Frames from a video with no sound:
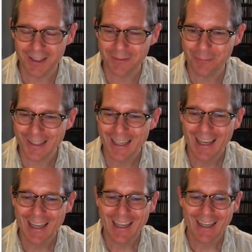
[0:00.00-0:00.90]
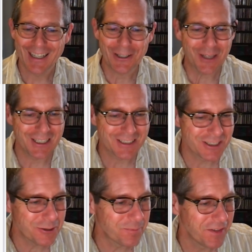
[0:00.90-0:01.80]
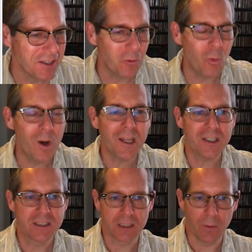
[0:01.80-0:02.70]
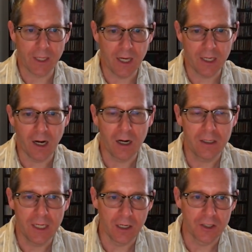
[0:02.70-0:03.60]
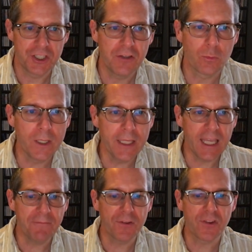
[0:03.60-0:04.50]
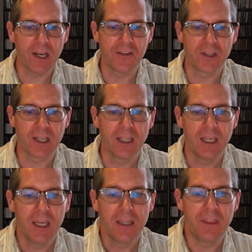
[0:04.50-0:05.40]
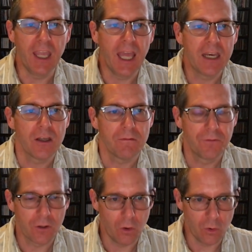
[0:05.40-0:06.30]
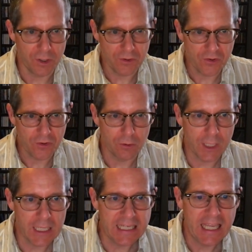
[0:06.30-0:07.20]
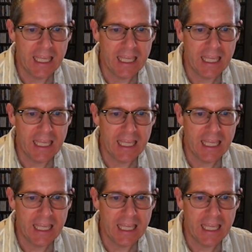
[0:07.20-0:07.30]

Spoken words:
But, okay, so what else is going on here? She's really emphasizing the end of the chorus, okay?